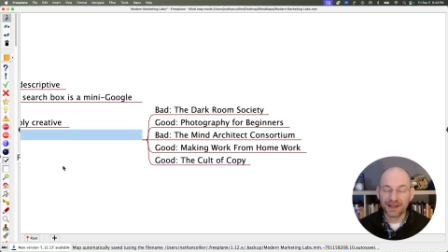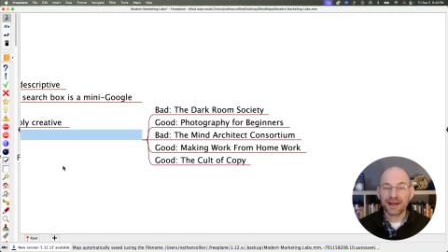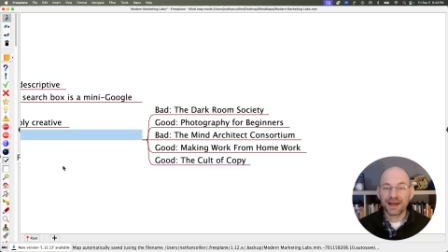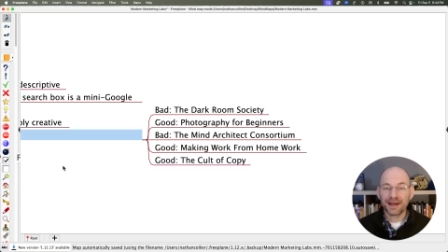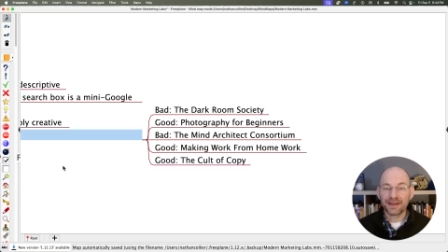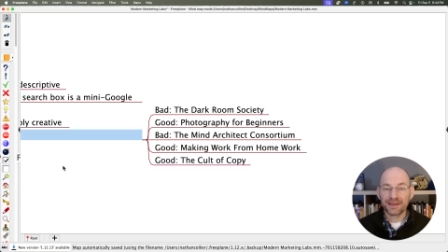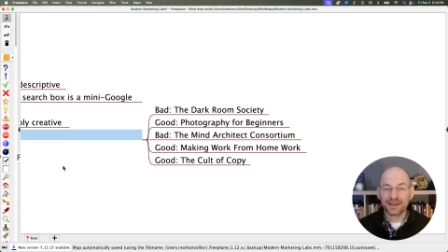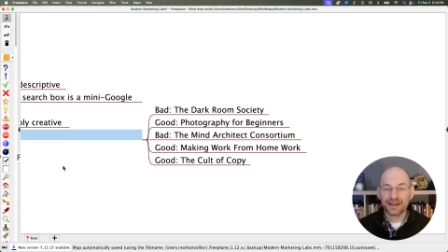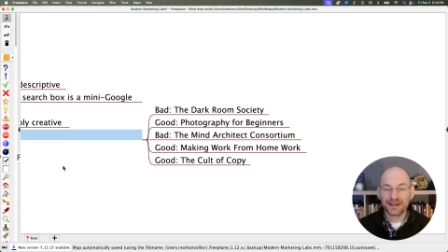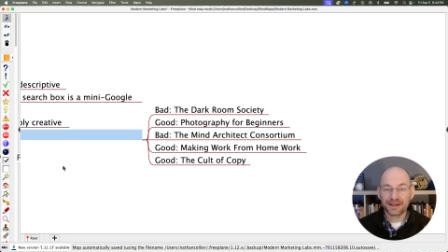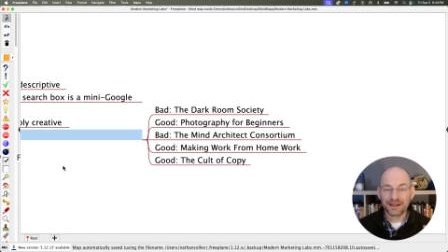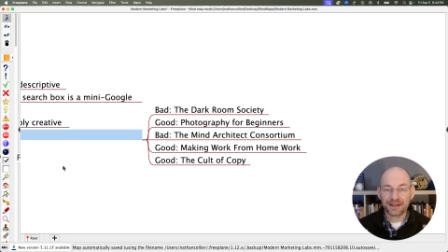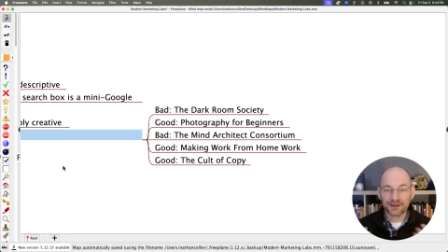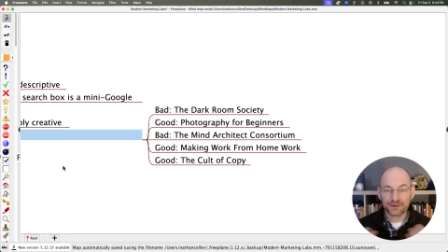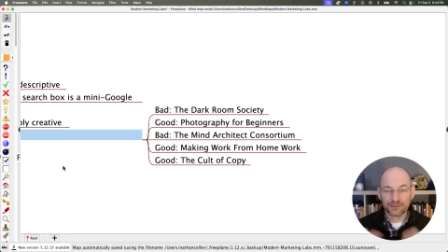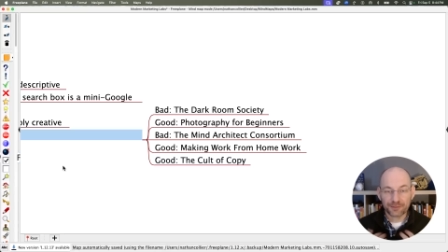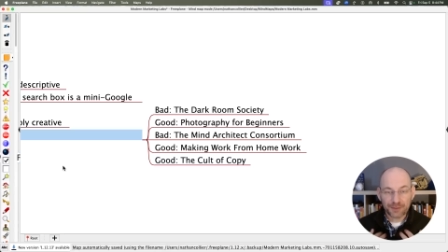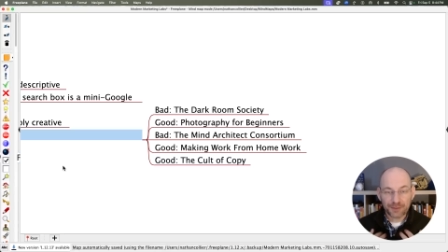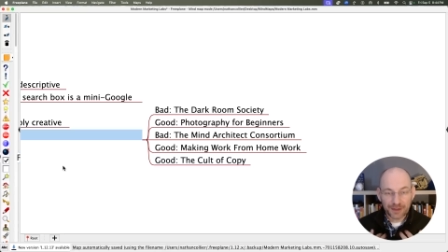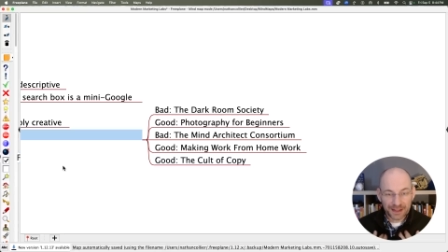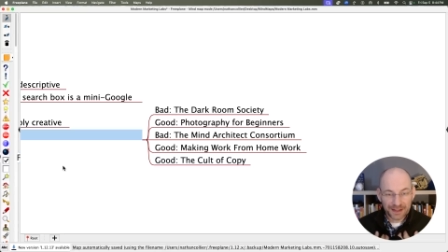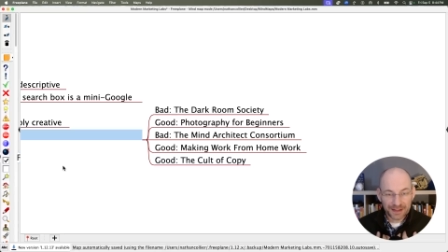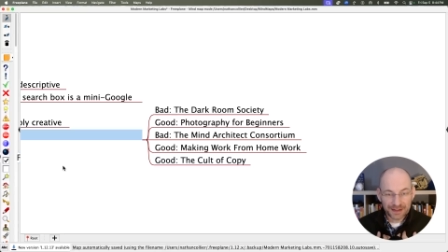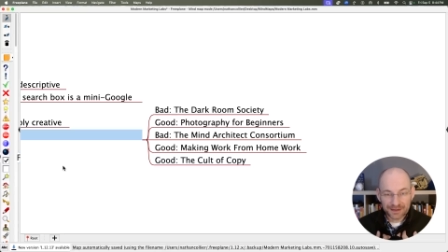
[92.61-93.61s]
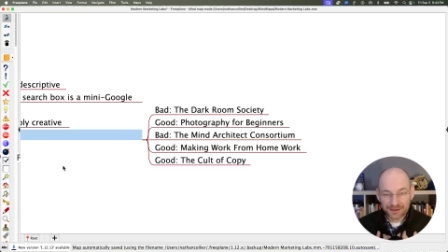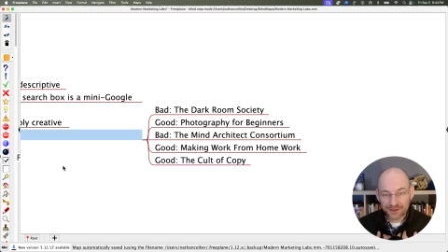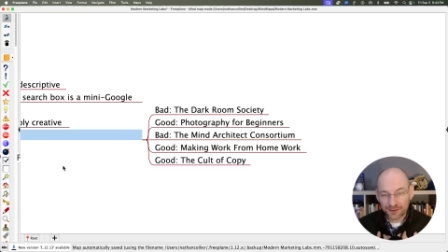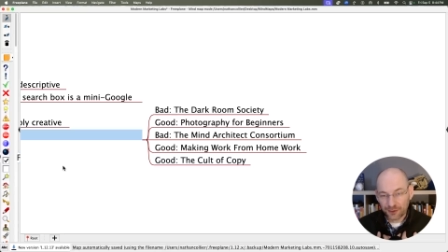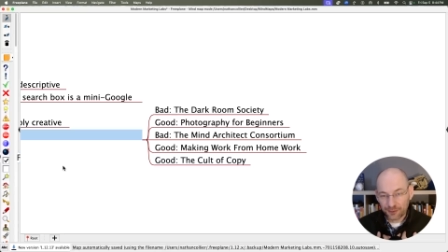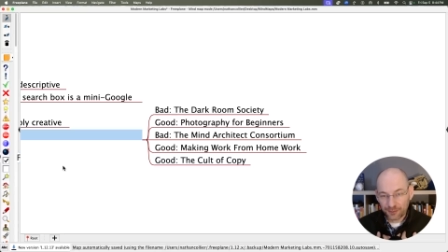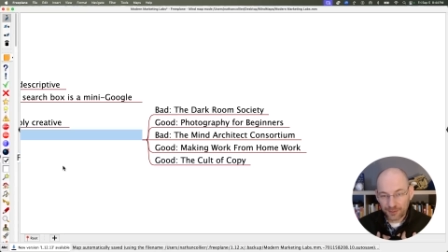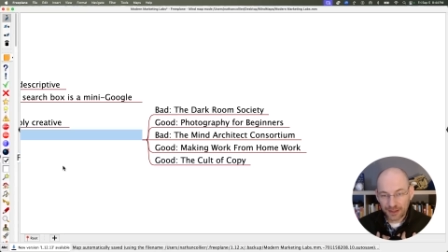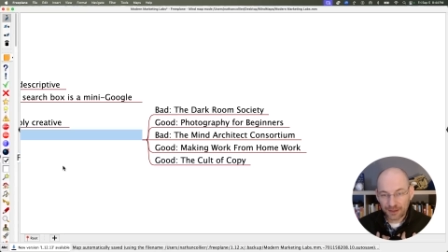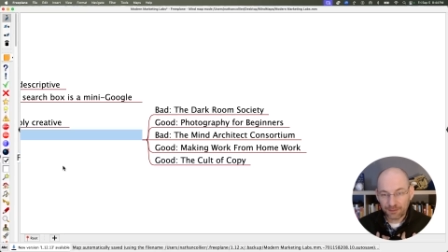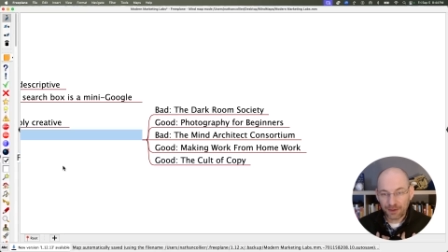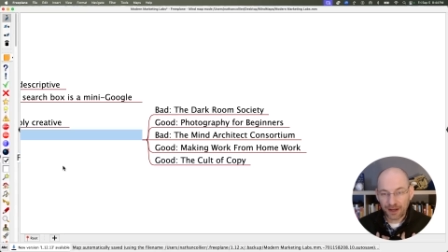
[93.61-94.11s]
And then here's me, little
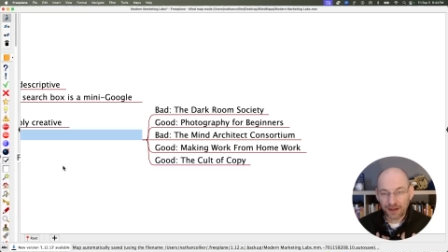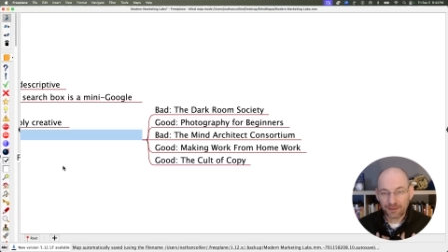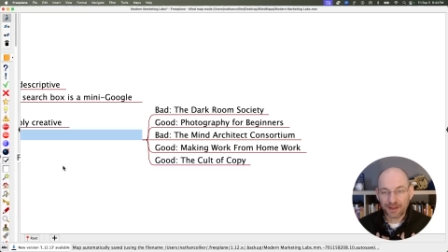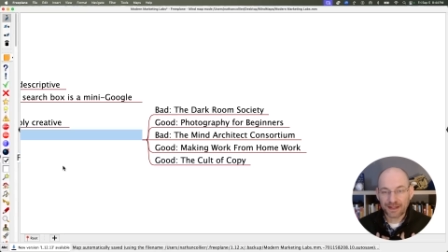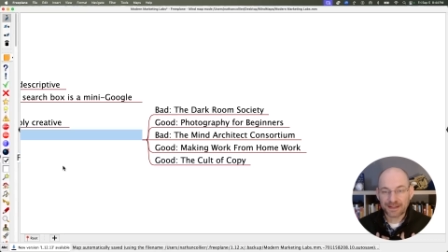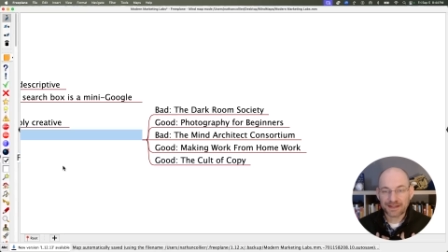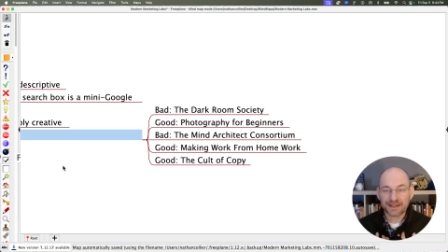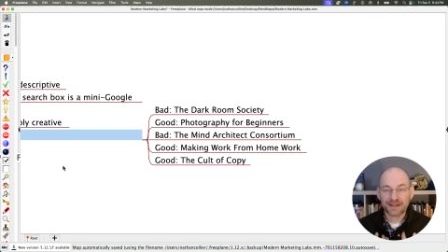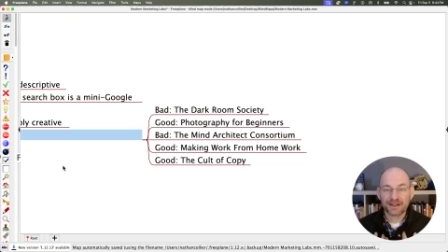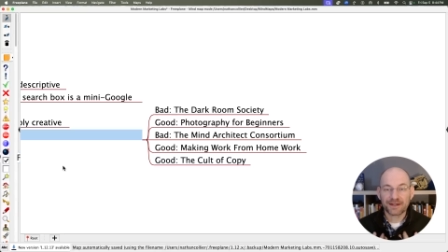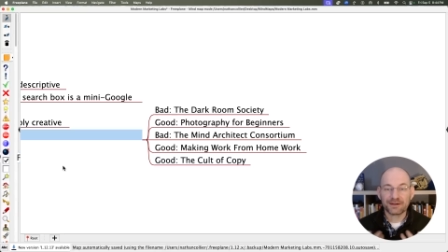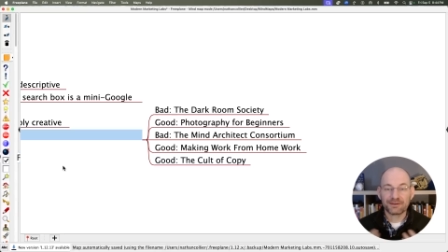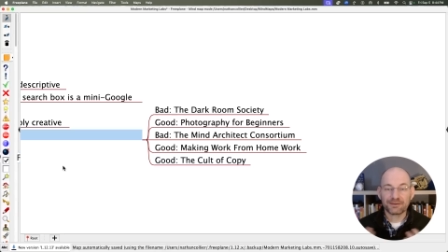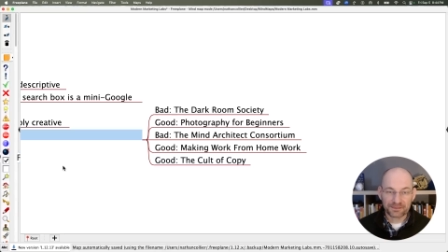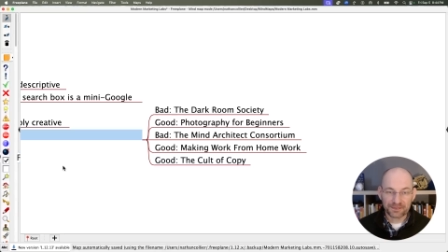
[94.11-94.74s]
me by myself.